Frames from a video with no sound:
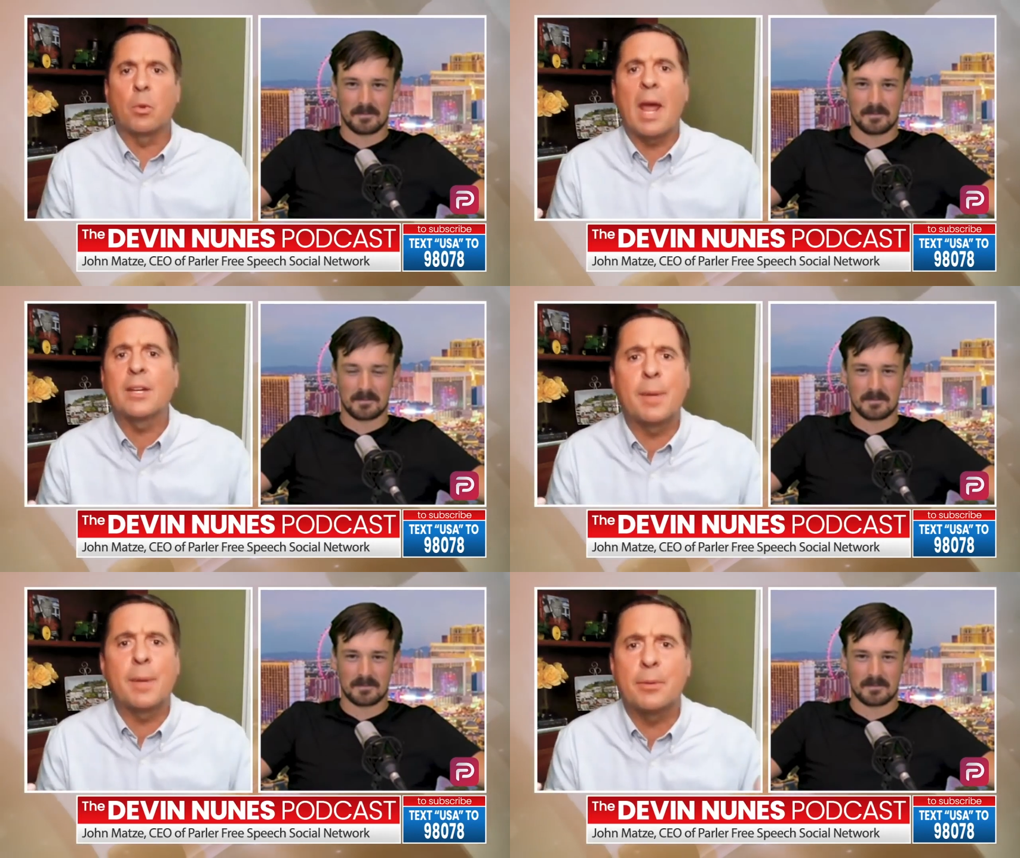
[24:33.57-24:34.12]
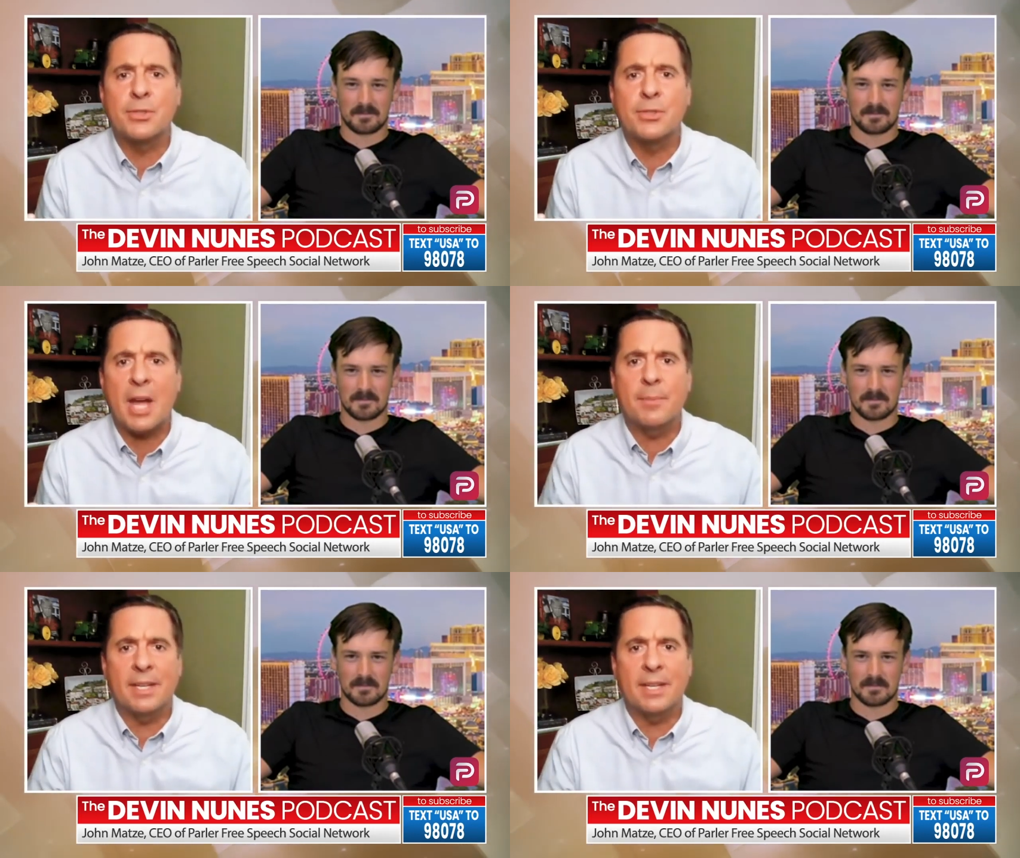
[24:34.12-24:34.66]
Speaker 1: people, random people
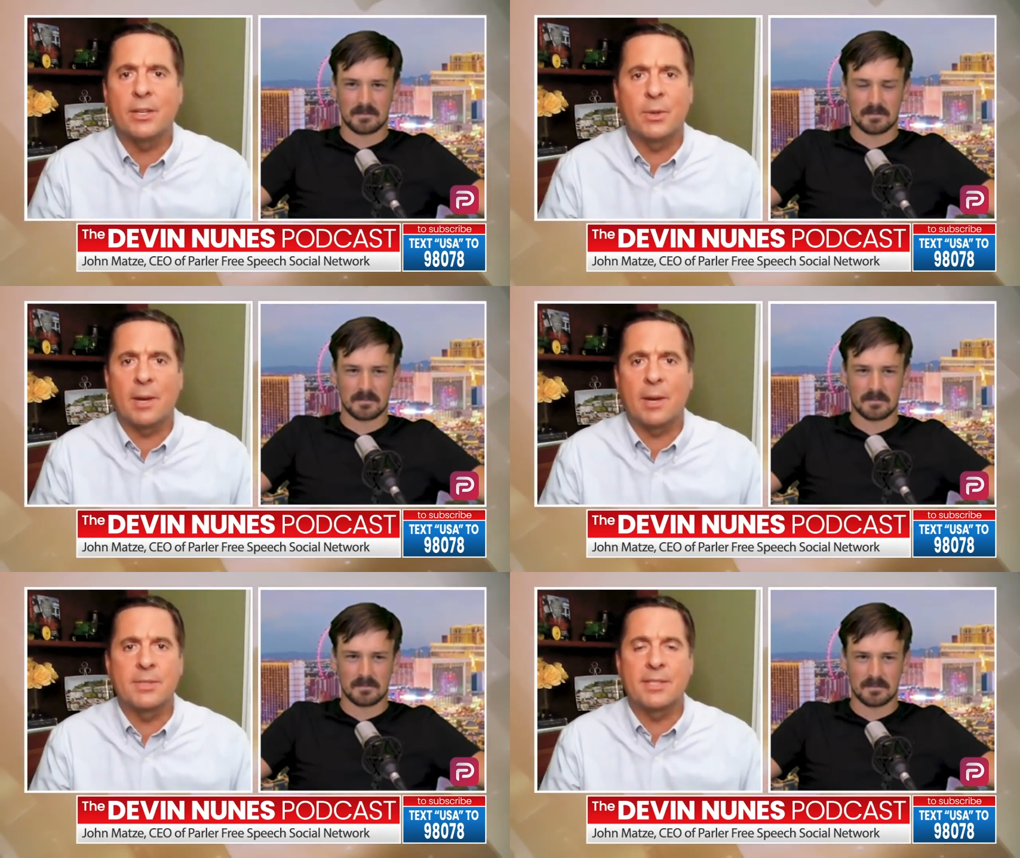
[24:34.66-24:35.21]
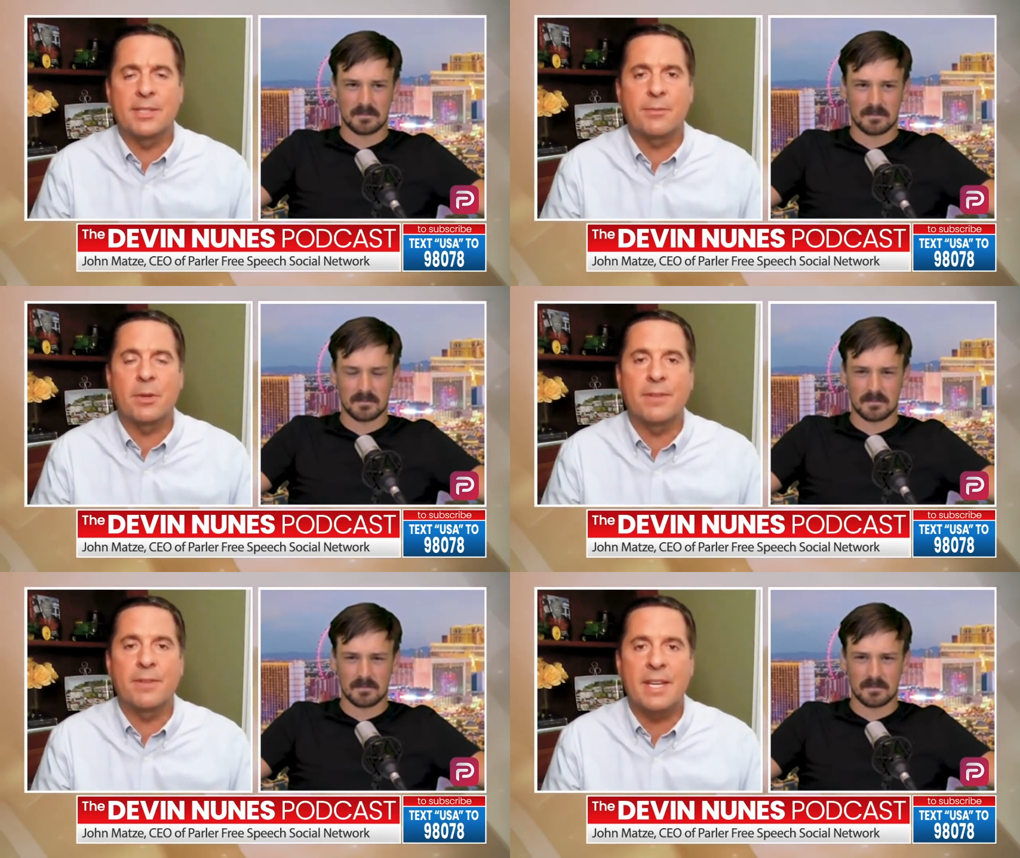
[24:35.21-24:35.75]
stopped me, you know, when I was at
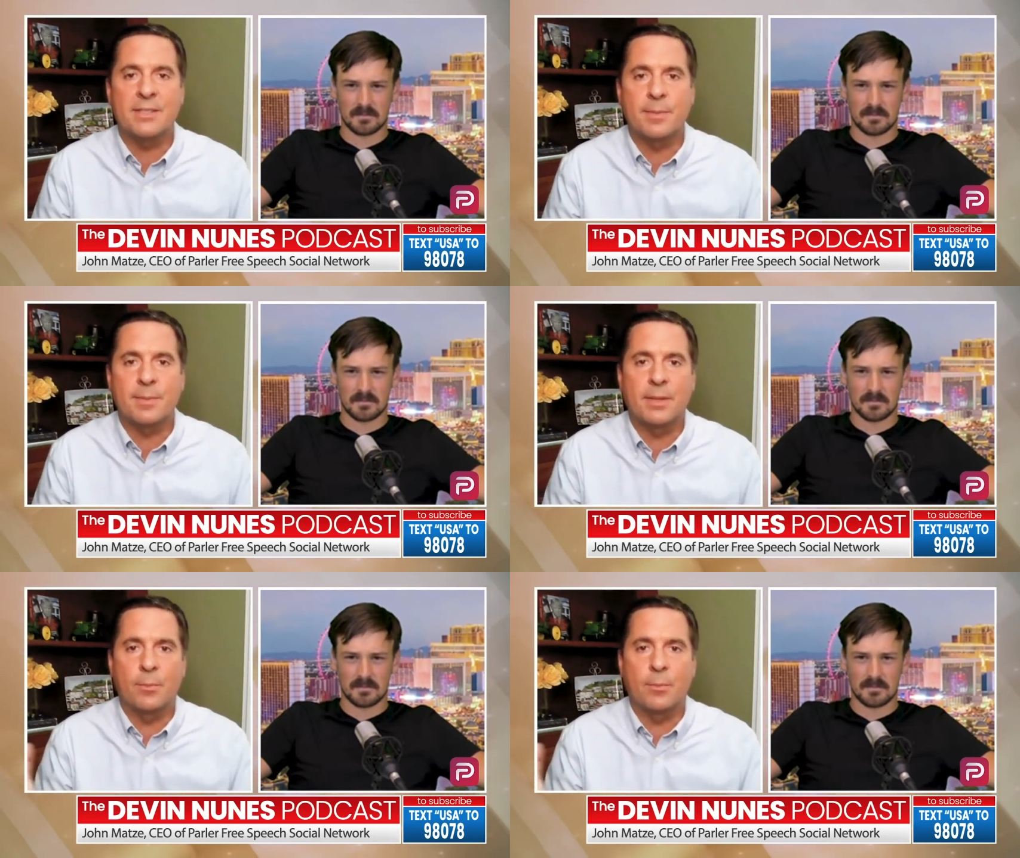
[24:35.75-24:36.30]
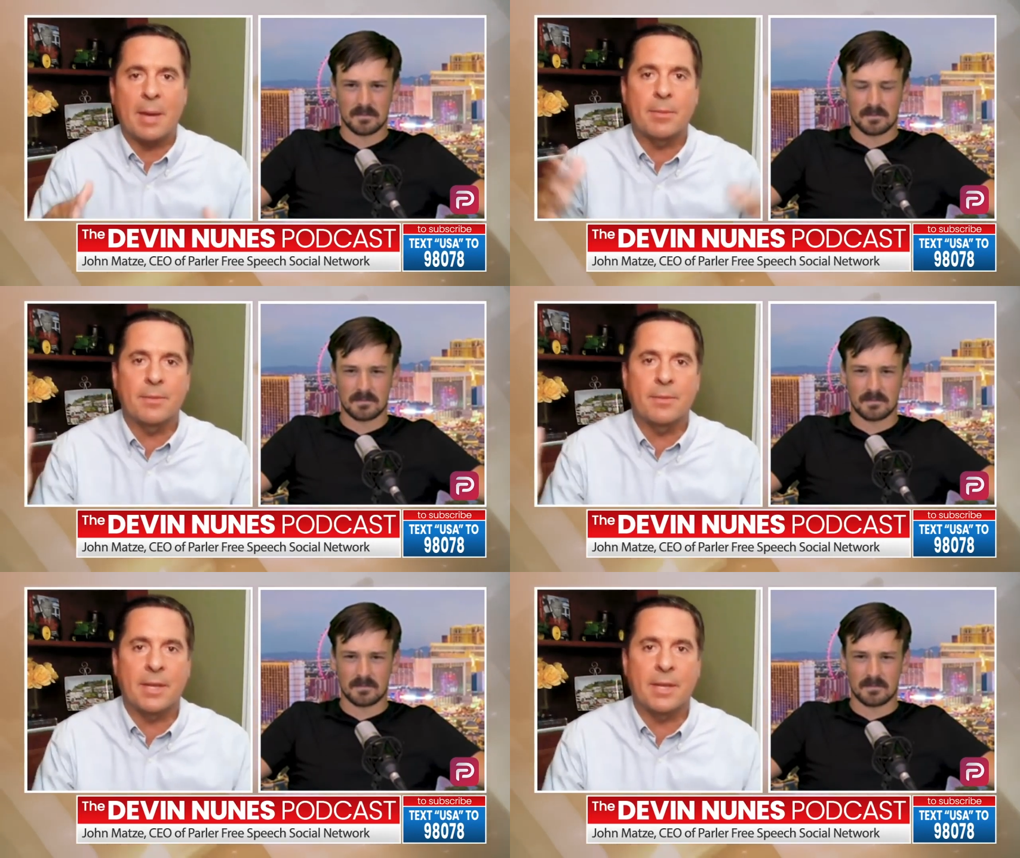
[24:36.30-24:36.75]
different events, you know, back